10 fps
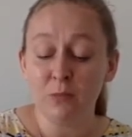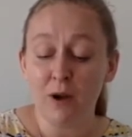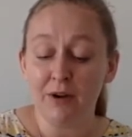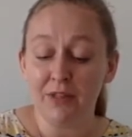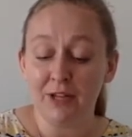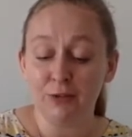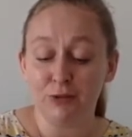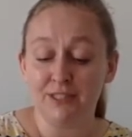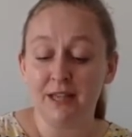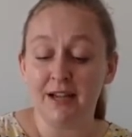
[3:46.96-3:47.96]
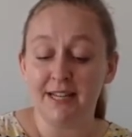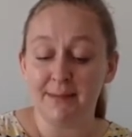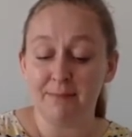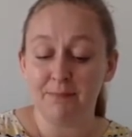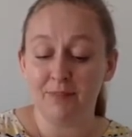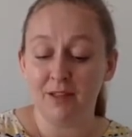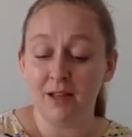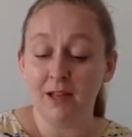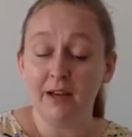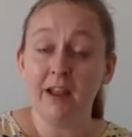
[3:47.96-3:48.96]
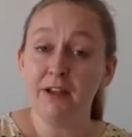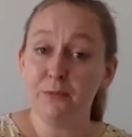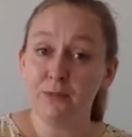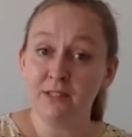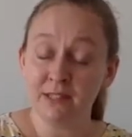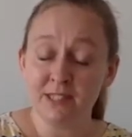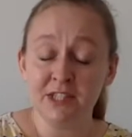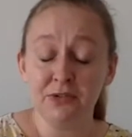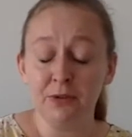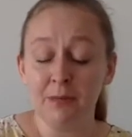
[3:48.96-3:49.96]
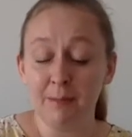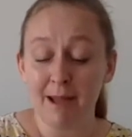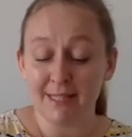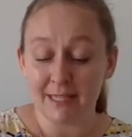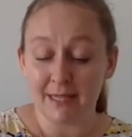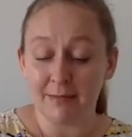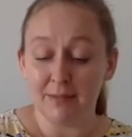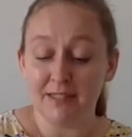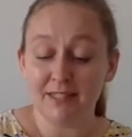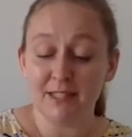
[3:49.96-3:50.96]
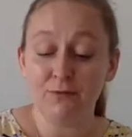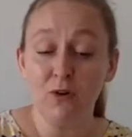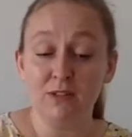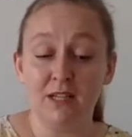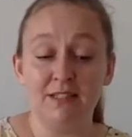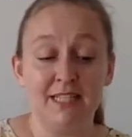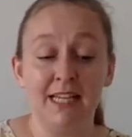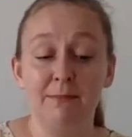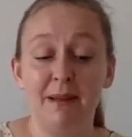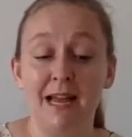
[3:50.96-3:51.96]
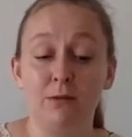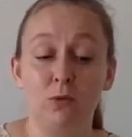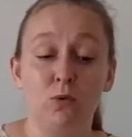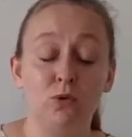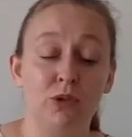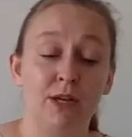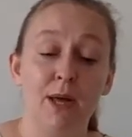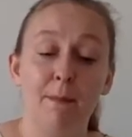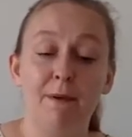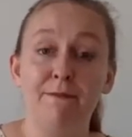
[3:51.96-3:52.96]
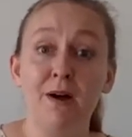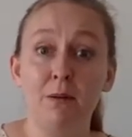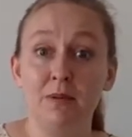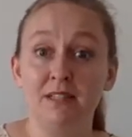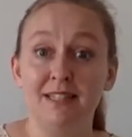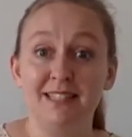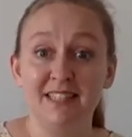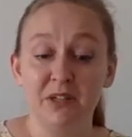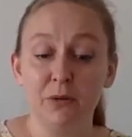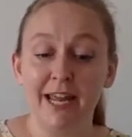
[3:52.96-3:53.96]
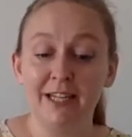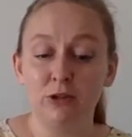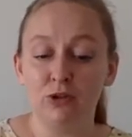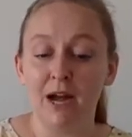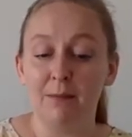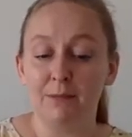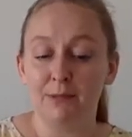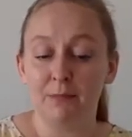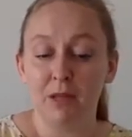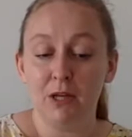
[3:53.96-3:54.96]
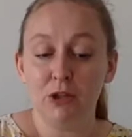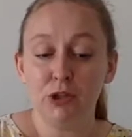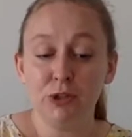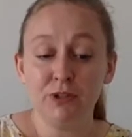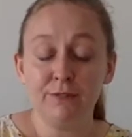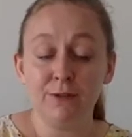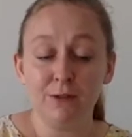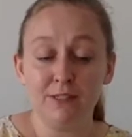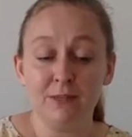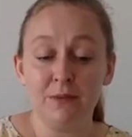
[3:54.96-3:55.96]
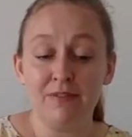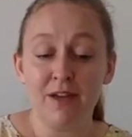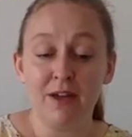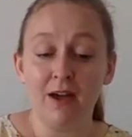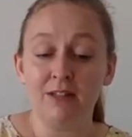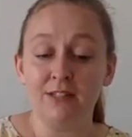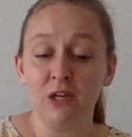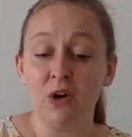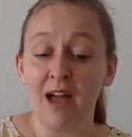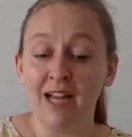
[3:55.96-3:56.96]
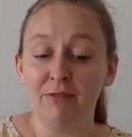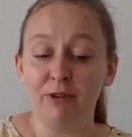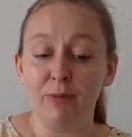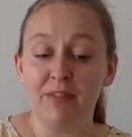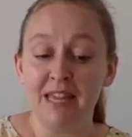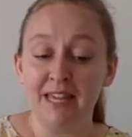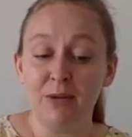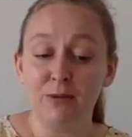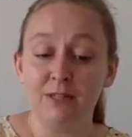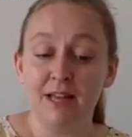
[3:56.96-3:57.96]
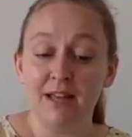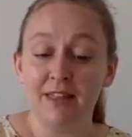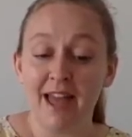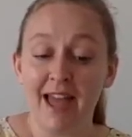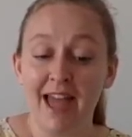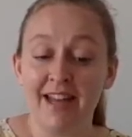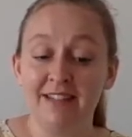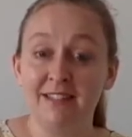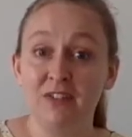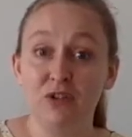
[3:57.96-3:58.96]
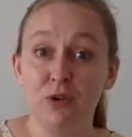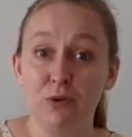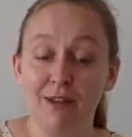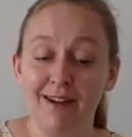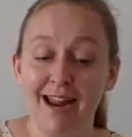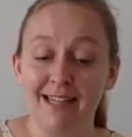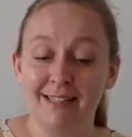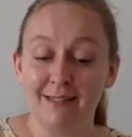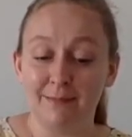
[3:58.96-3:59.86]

in the countryside. Life was considerably better since fox hunting had been outlawed, but farmers still laid traps, shot at foxes with their guns and got angry when they killed their hens and stole their eggs.